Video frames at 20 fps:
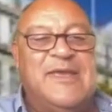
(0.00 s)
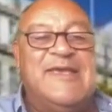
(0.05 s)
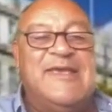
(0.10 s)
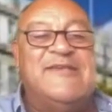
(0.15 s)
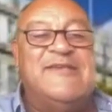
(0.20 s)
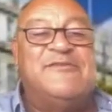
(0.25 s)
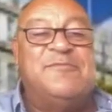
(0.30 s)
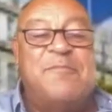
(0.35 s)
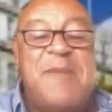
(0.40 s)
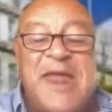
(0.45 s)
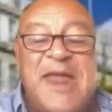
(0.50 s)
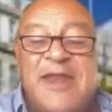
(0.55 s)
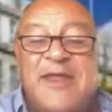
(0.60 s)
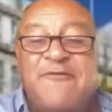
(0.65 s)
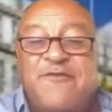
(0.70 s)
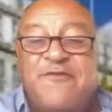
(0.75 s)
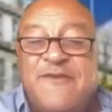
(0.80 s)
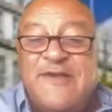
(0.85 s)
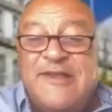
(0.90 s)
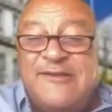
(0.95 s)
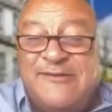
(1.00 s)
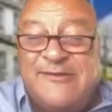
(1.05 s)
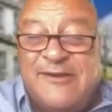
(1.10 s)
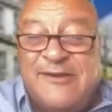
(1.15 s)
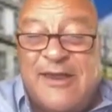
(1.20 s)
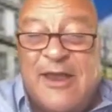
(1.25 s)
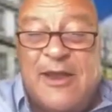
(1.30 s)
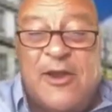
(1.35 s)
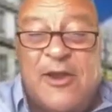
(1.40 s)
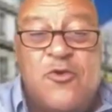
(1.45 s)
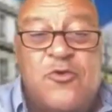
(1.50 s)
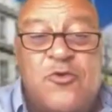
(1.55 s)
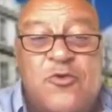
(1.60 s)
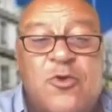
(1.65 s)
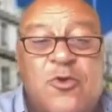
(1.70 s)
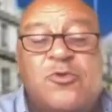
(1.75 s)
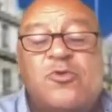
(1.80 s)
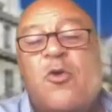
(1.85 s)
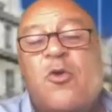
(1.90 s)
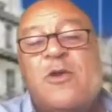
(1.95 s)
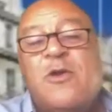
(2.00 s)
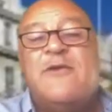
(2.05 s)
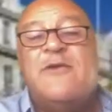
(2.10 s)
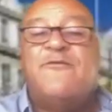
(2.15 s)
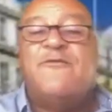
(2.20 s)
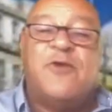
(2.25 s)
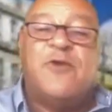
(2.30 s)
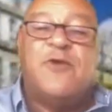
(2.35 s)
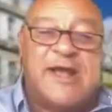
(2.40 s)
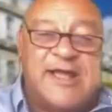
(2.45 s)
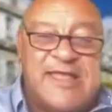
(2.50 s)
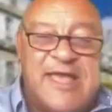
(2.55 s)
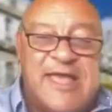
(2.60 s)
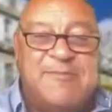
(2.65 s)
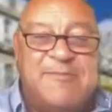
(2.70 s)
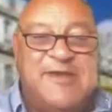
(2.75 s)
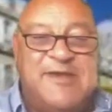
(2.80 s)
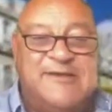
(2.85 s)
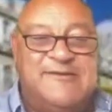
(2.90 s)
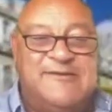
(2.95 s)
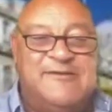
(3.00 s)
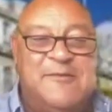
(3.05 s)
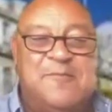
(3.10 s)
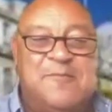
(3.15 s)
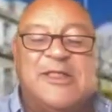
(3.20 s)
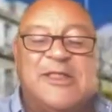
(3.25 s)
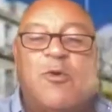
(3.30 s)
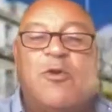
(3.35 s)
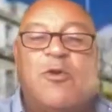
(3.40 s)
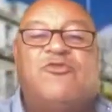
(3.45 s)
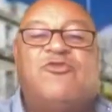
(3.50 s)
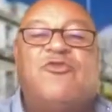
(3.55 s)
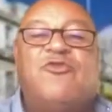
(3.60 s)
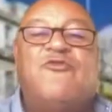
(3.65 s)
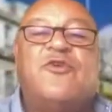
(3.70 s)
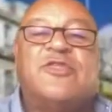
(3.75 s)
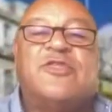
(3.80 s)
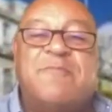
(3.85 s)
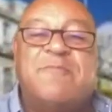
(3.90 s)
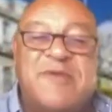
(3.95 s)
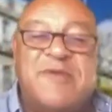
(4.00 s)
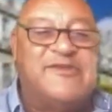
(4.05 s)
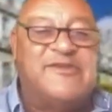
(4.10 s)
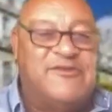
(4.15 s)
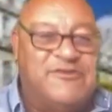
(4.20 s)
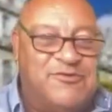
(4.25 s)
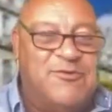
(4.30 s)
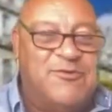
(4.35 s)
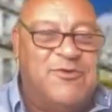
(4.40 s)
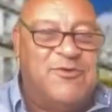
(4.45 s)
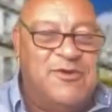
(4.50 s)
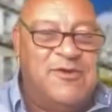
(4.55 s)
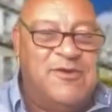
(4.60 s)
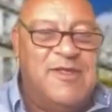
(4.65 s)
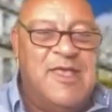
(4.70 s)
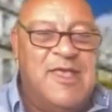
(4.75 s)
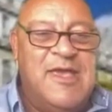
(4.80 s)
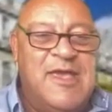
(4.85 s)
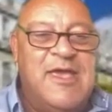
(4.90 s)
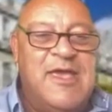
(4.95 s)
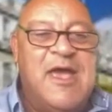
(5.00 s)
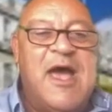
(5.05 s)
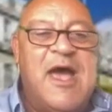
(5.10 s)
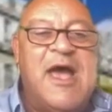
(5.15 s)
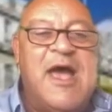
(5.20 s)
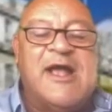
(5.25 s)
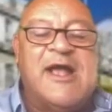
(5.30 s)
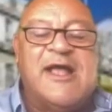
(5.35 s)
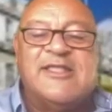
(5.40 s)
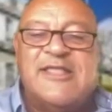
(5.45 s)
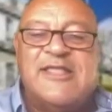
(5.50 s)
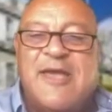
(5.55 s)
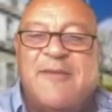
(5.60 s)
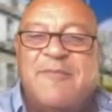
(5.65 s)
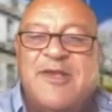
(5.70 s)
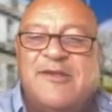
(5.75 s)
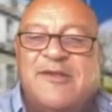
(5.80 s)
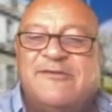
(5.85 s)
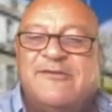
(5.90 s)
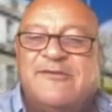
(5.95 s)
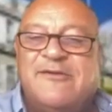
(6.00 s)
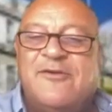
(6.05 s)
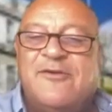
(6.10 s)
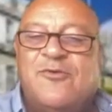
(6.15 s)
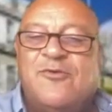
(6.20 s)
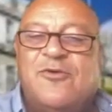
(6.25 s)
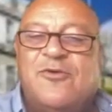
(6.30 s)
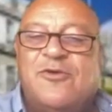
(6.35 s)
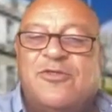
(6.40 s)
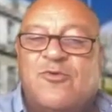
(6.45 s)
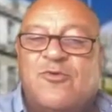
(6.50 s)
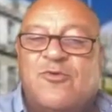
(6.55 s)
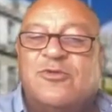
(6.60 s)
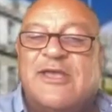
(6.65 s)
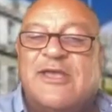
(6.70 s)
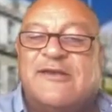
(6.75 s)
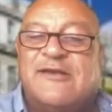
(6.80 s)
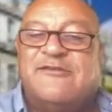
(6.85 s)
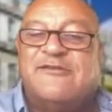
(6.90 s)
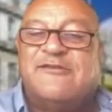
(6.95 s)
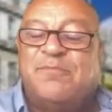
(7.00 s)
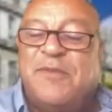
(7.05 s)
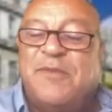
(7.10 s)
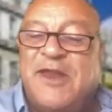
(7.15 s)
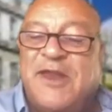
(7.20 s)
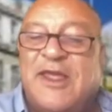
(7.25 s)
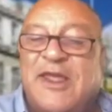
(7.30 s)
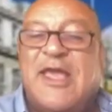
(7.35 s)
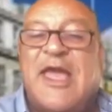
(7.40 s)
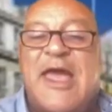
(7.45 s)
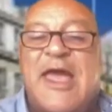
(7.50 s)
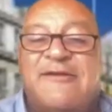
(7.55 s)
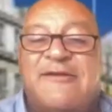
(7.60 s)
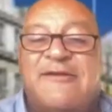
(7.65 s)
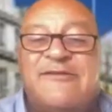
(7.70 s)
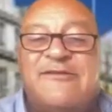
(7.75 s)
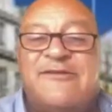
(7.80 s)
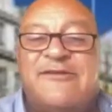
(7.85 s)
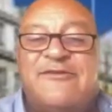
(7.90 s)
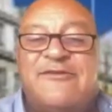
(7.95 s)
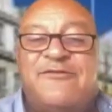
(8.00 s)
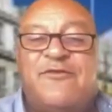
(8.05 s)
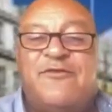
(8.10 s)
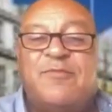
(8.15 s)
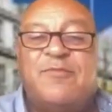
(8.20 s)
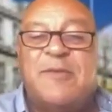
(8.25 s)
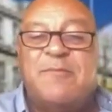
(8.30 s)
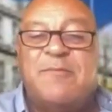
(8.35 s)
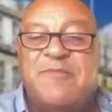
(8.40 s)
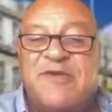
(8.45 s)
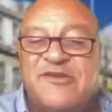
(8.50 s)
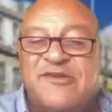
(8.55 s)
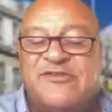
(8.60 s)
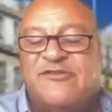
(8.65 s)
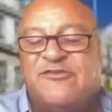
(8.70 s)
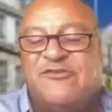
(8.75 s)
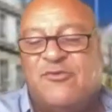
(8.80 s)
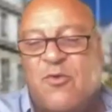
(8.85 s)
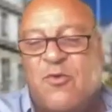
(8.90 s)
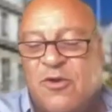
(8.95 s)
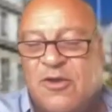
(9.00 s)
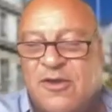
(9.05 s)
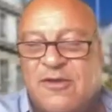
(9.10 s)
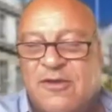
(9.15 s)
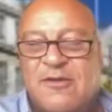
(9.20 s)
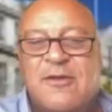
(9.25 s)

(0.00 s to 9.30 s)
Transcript: is beneficial not only for academics, but also for the business school. Academics with good experiences from the business world